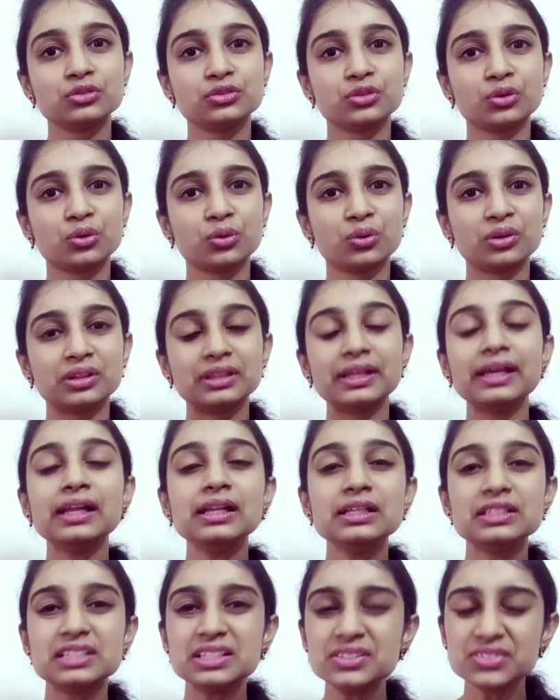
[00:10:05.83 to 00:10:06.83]
So
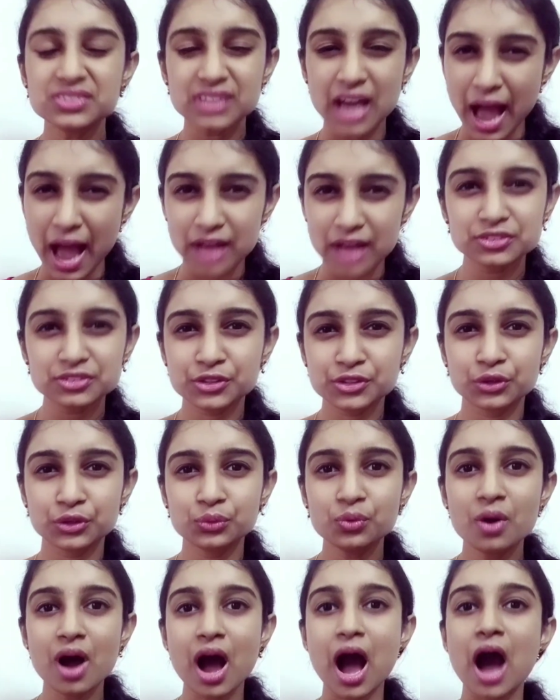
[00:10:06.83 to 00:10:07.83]
they'll just ask
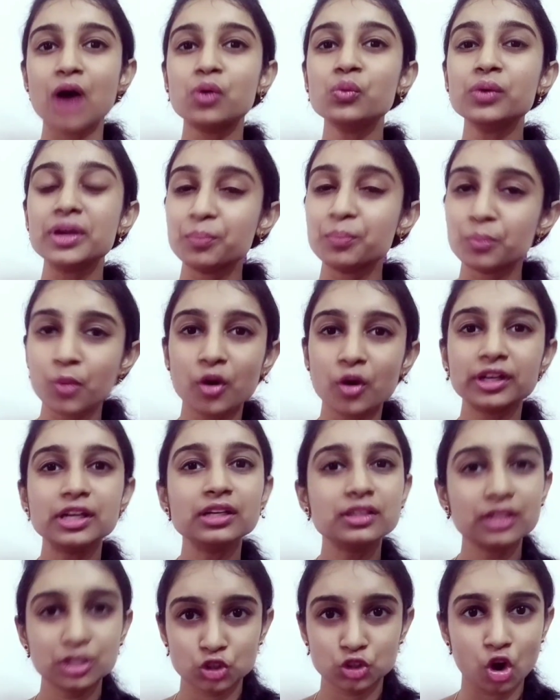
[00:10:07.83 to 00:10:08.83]
you how
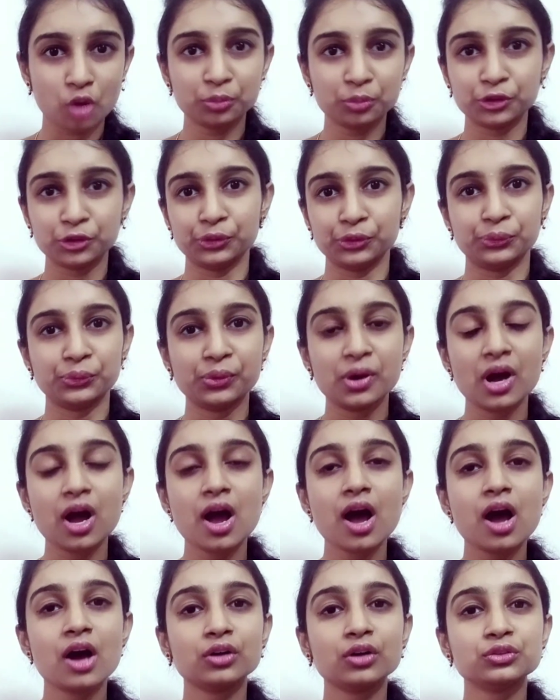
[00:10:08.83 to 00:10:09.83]
important the job to you.
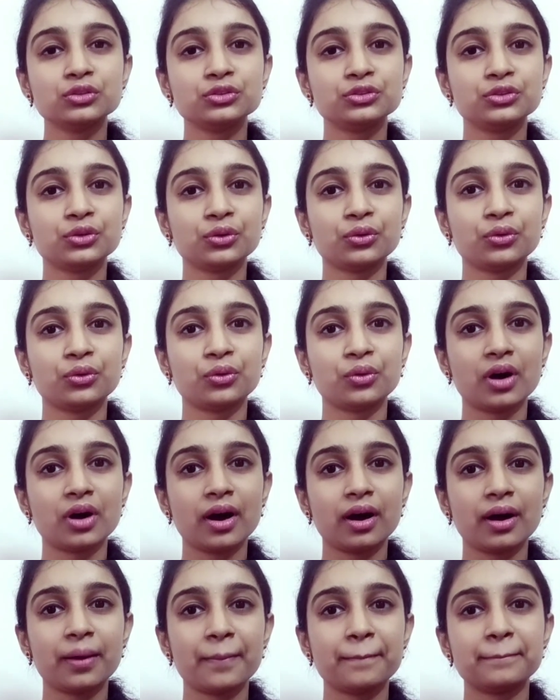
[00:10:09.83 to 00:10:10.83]
So
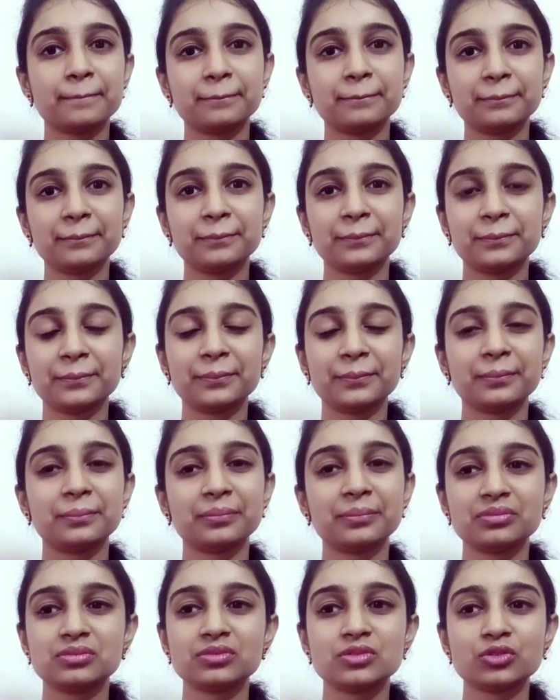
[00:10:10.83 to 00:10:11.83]

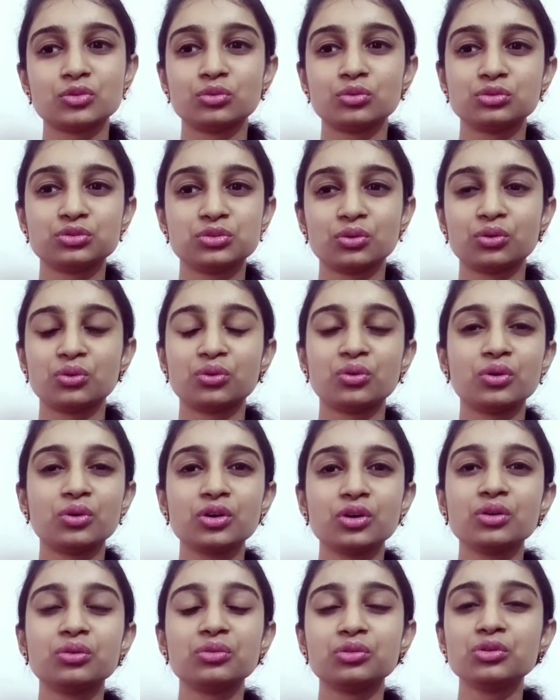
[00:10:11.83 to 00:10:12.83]

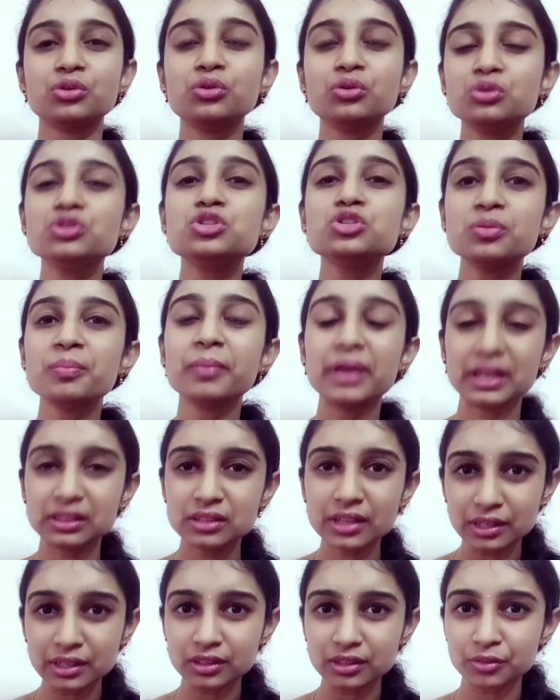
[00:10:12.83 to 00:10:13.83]
you should
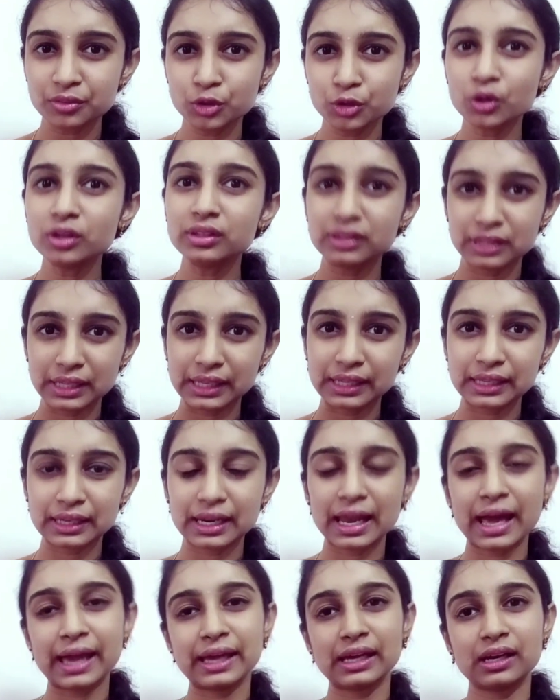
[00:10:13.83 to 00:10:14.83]
make the interviewer
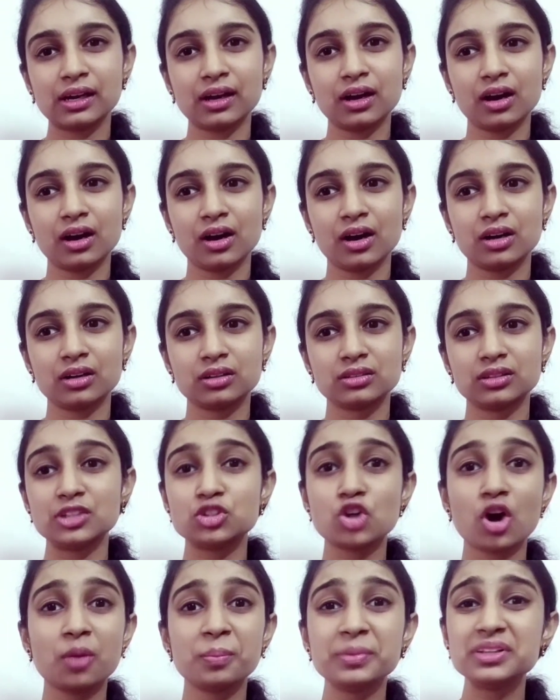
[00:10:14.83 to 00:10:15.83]
think like
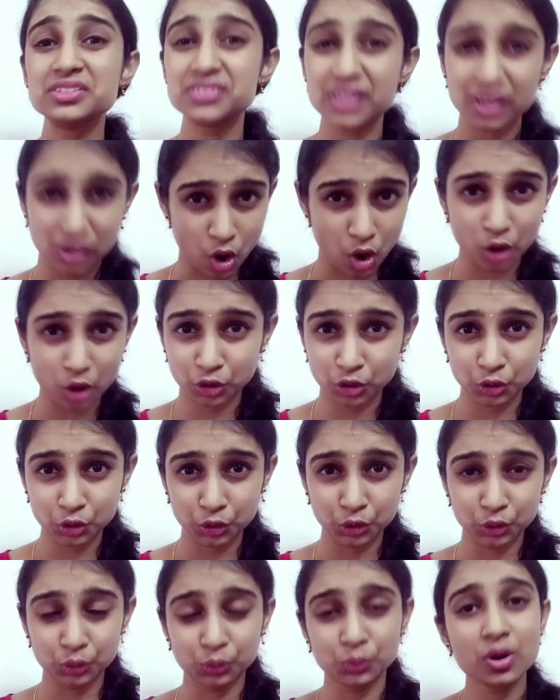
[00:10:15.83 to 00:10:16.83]
the job means a lot
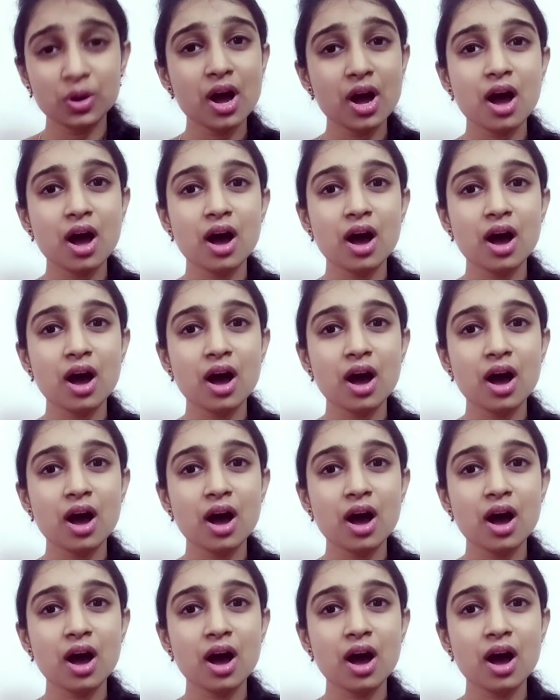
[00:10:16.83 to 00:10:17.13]
to you.